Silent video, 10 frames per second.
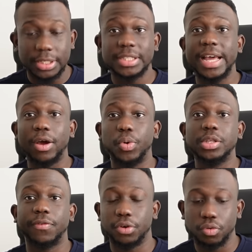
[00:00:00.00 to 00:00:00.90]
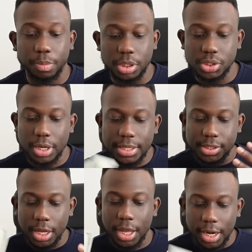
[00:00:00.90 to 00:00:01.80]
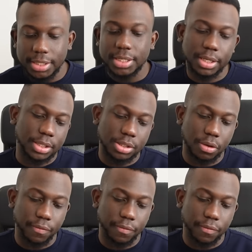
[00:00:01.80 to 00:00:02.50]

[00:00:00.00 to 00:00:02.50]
This guy waits for nobody. So let's let's kick this off.